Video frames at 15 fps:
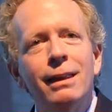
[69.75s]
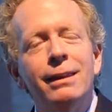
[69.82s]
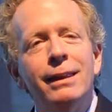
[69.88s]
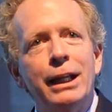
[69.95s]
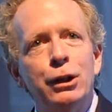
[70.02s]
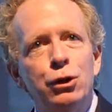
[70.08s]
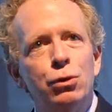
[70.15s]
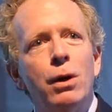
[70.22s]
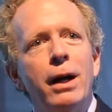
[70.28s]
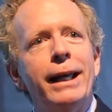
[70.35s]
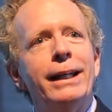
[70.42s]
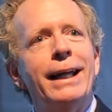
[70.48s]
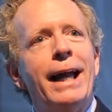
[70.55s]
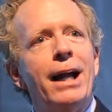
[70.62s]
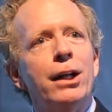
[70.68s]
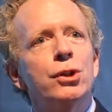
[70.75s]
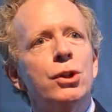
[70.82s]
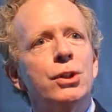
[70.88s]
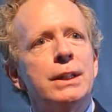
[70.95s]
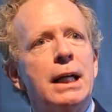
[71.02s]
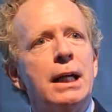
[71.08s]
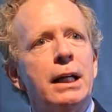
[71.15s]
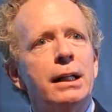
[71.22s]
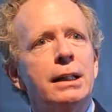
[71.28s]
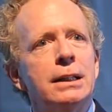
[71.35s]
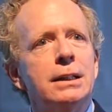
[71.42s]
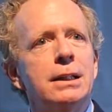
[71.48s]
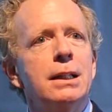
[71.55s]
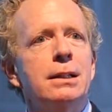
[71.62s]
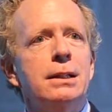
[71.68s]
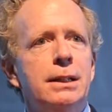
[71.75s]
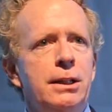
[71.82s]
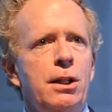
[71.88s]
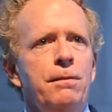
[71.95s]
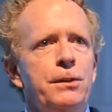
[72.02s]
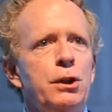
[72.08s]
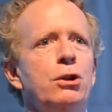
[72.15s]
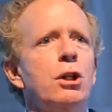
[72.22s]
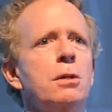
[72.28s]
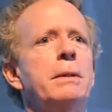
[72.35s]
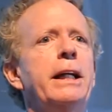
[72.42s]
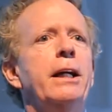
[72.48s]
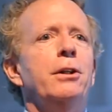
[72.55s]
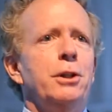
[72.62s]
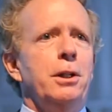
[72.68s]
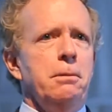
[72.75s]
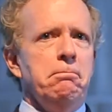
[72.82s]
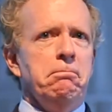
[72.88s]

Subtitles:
They try to exercise self-determination.